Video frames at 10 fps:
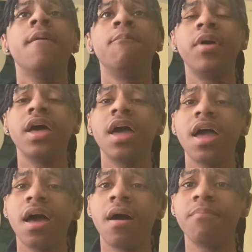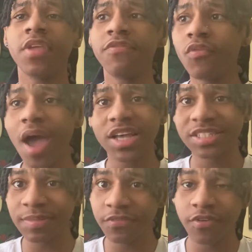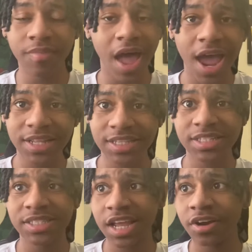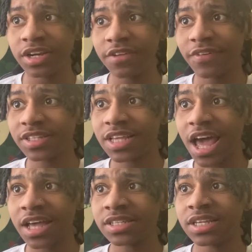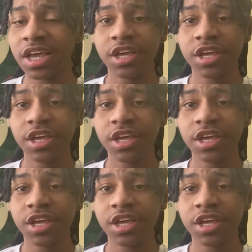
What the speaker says: But if you ask me from the eye test, their defense has,